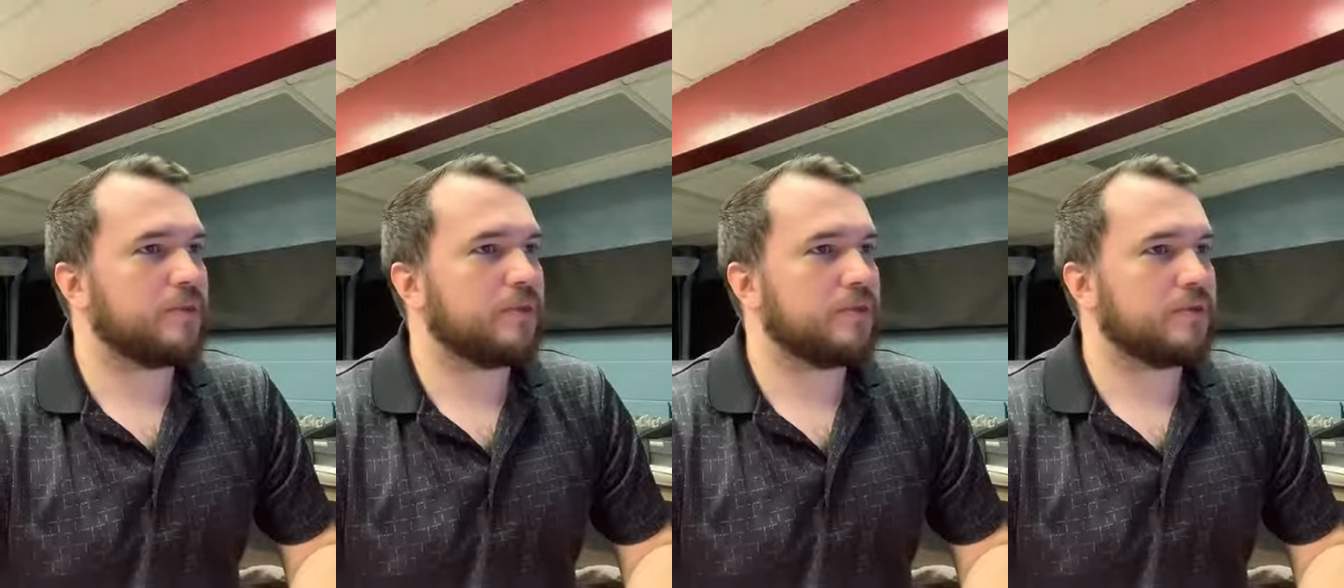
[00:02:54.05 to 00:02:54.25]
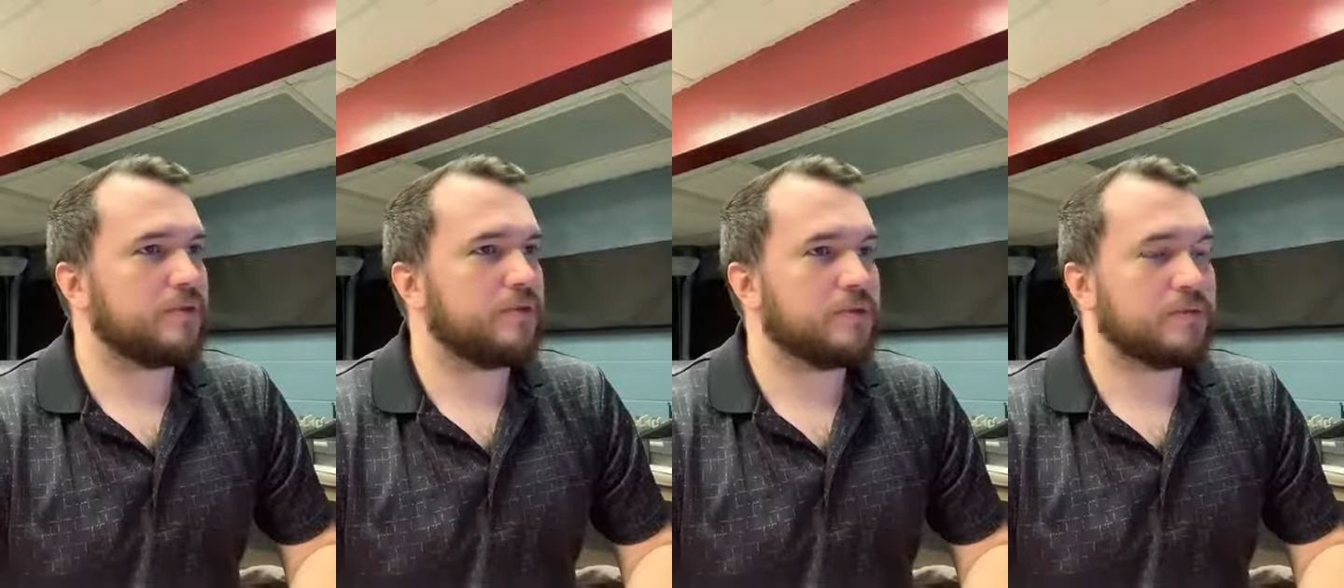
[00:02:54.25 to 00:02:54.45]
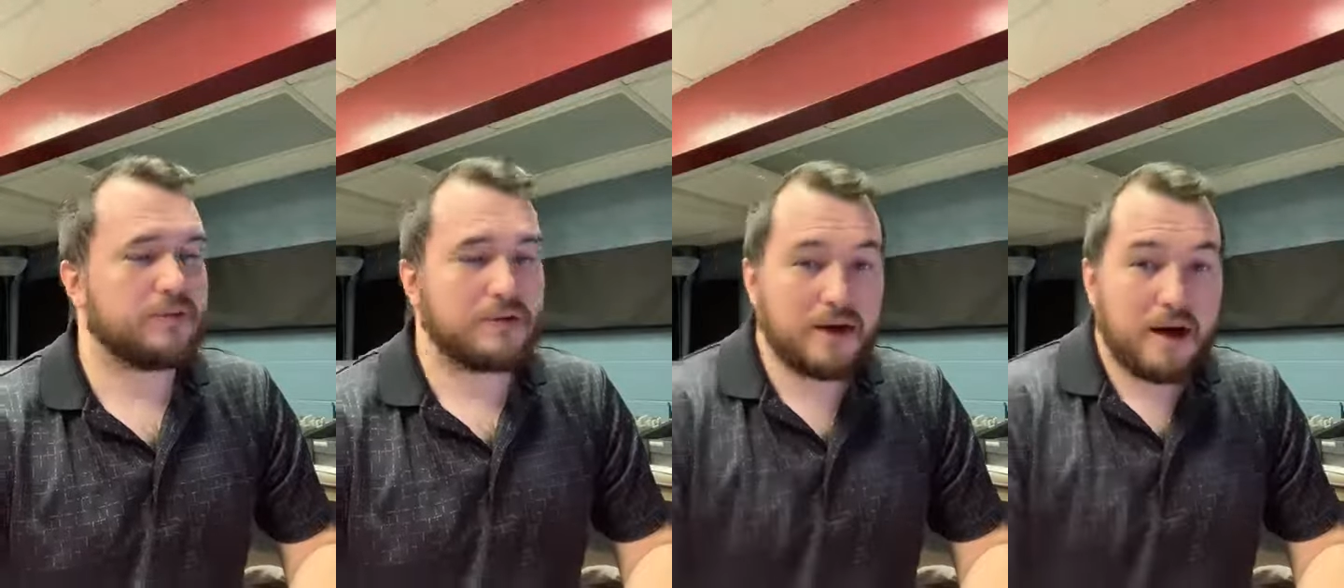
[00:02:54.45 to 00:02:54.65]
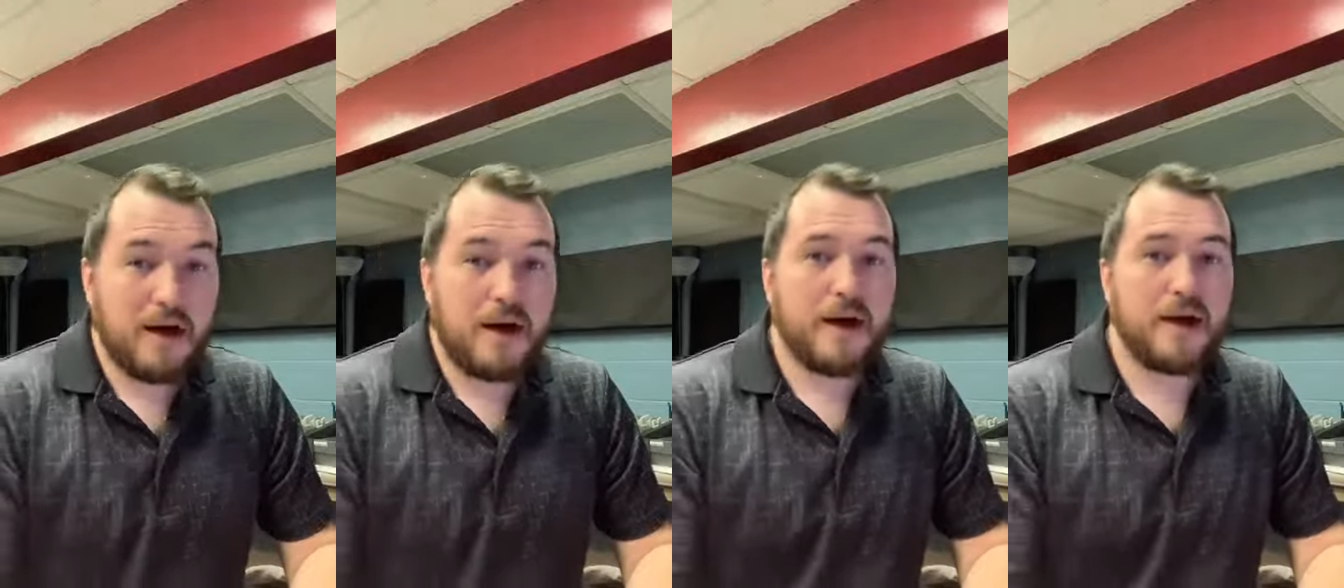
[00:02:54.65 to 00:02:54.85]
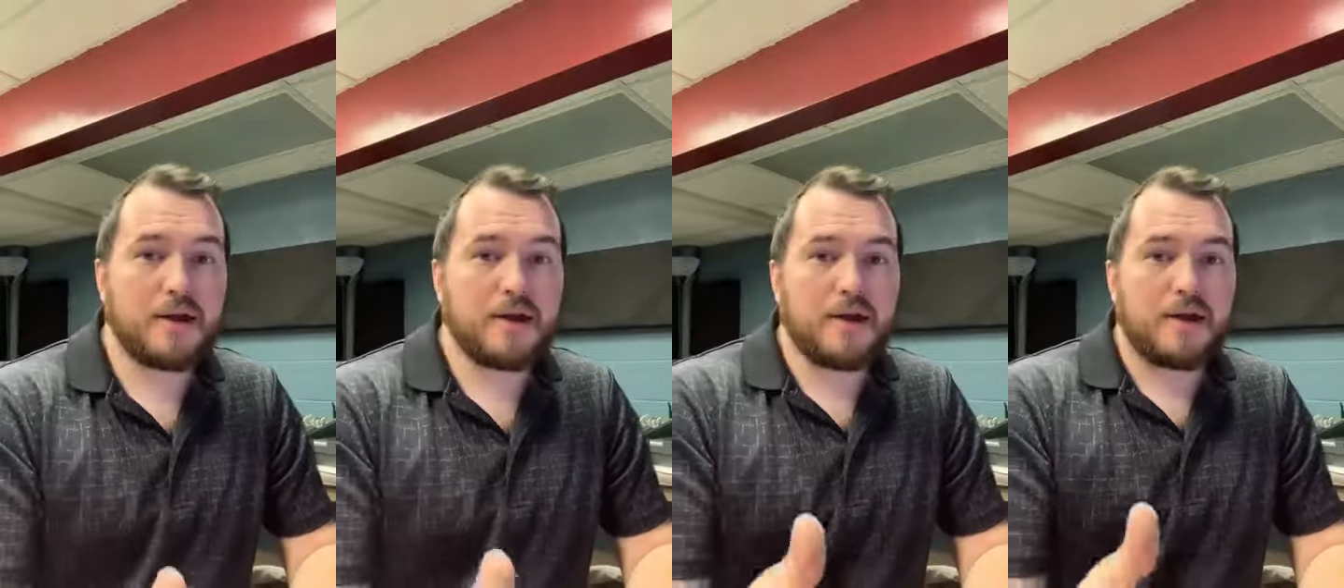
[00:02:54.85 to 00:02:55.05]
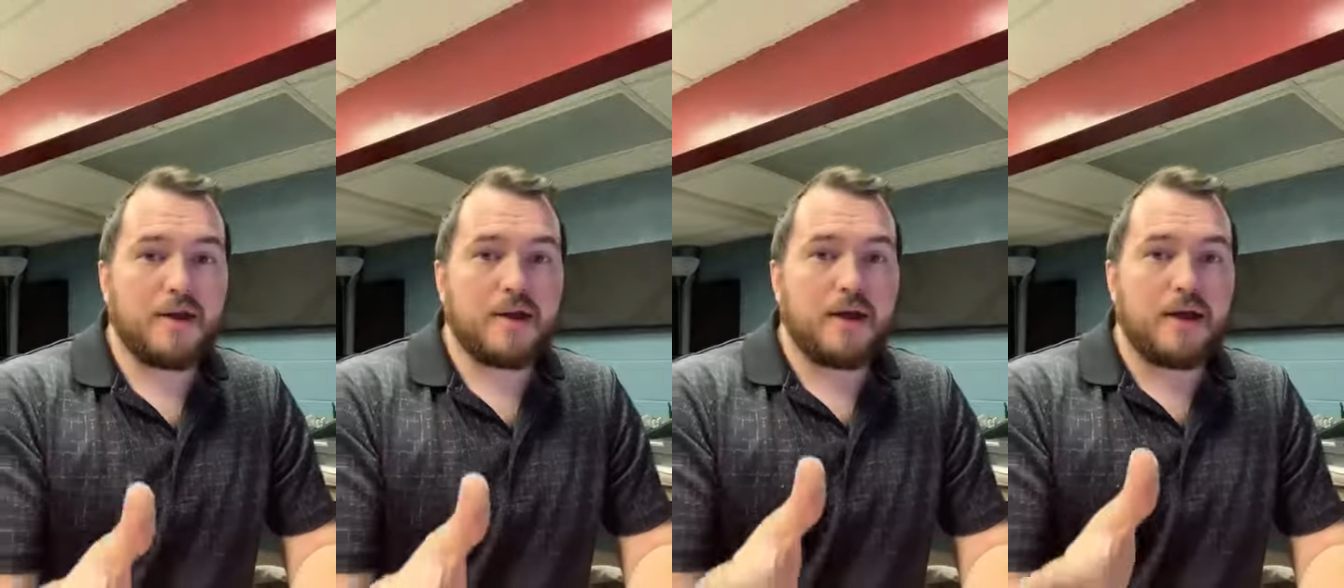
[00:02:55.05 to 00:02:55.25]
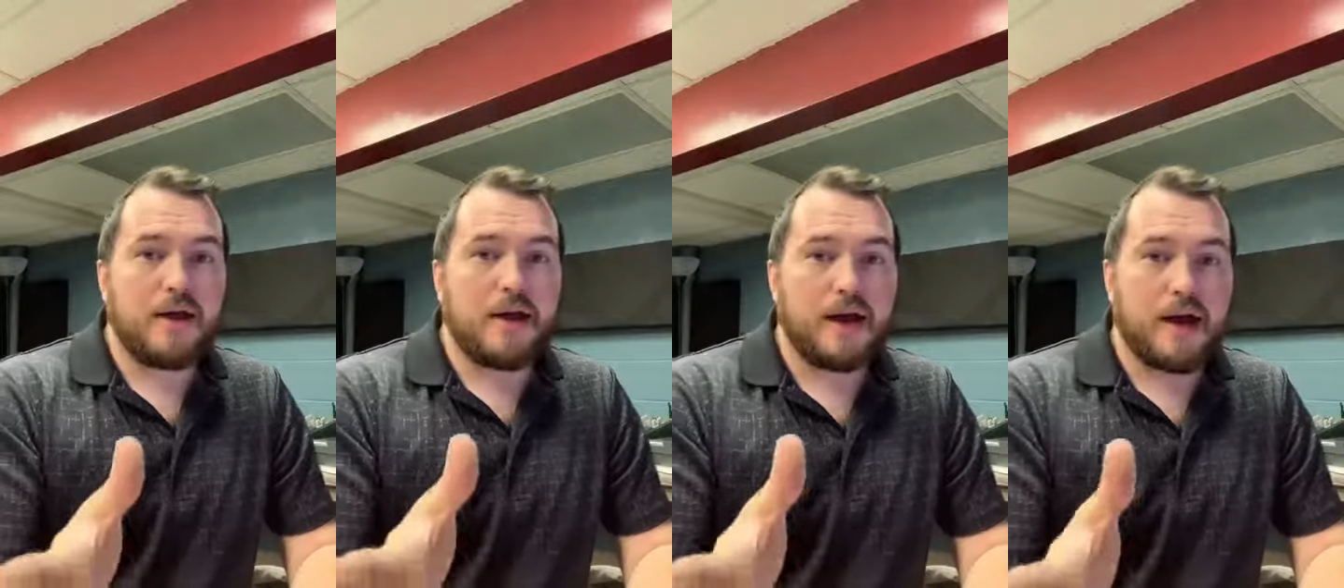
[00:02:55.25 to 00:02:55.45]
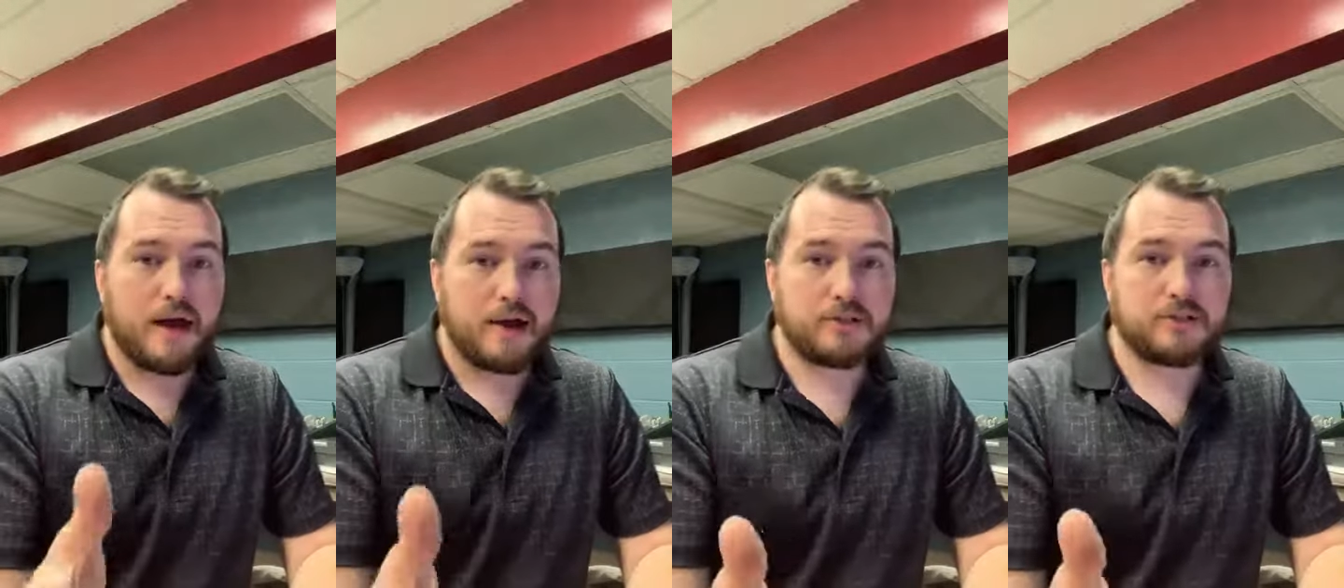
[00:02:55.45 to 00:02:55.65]
that God
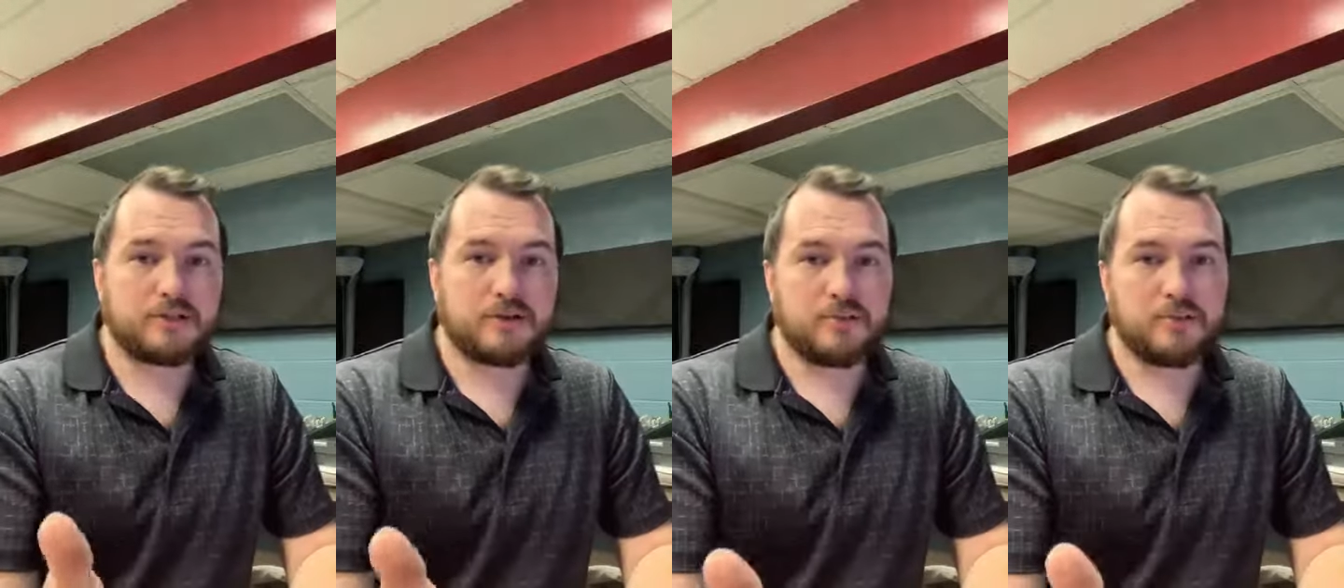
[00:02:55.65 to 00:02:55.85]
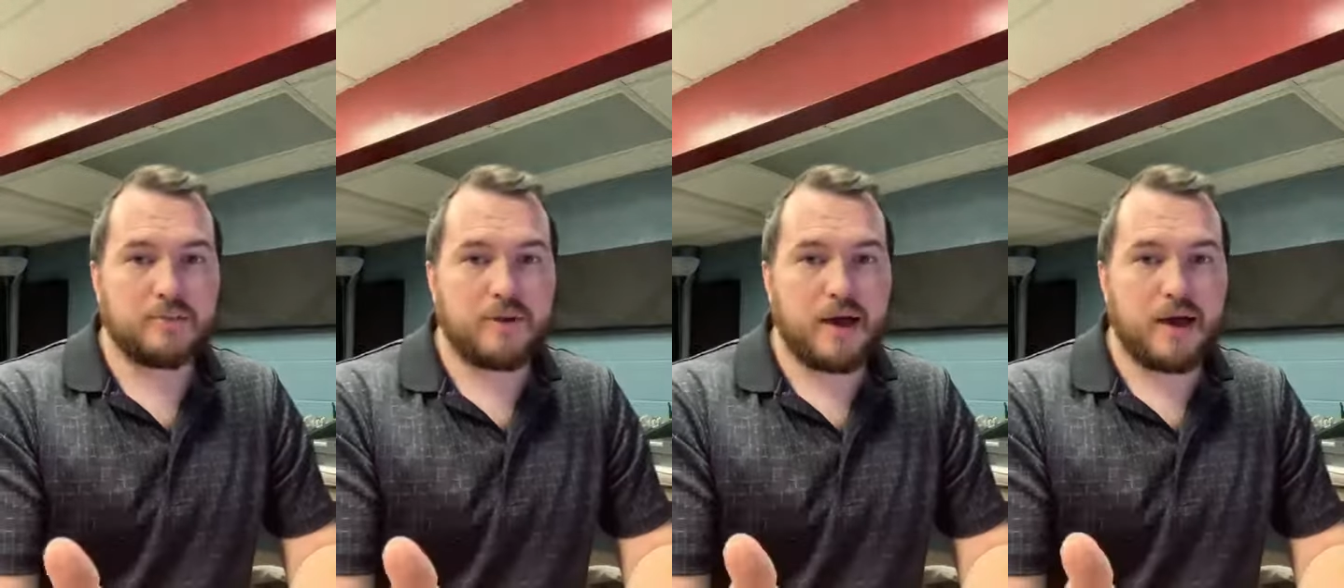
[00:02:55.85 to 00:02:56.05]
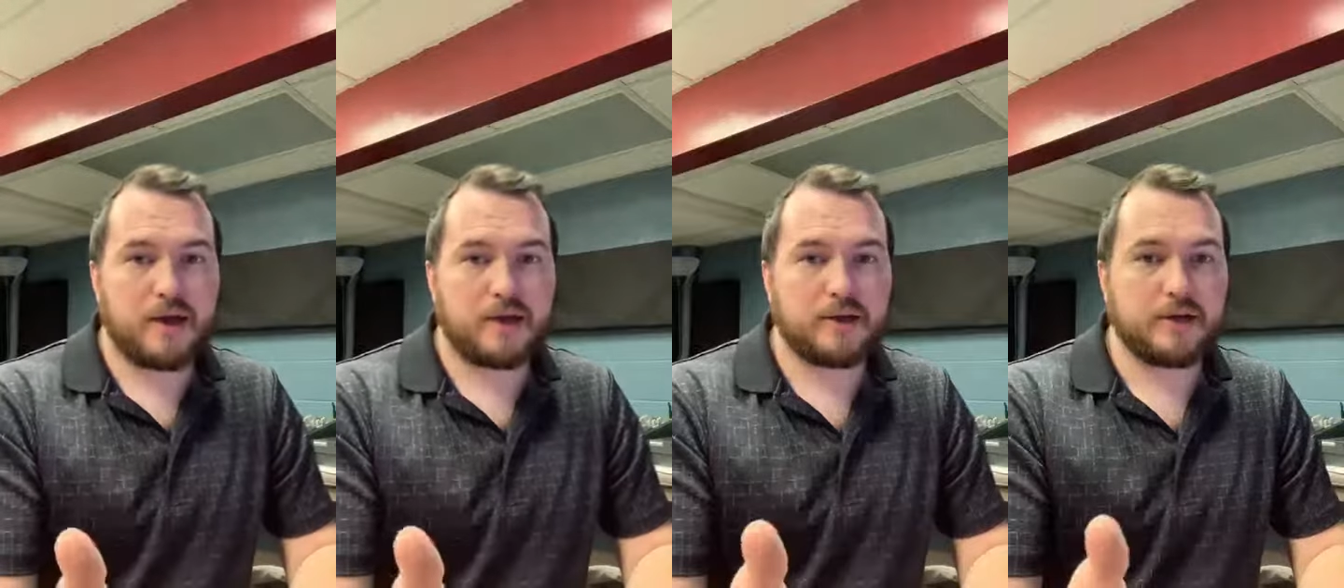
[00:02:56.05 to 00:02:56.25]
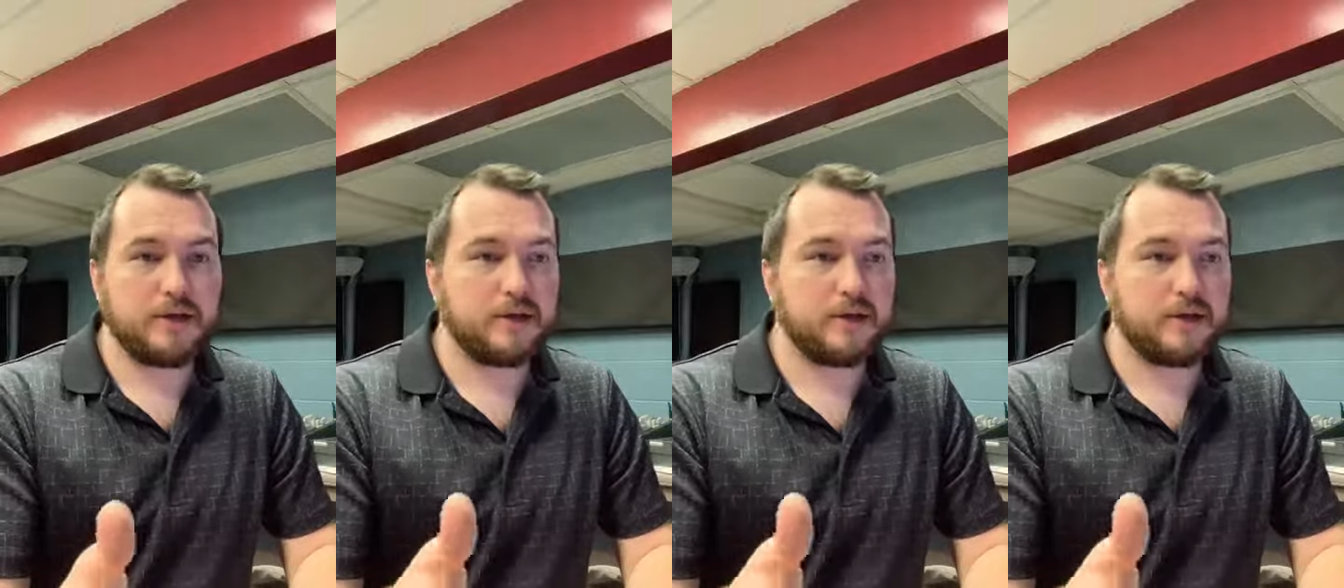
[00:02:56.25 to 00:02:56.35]
has our back.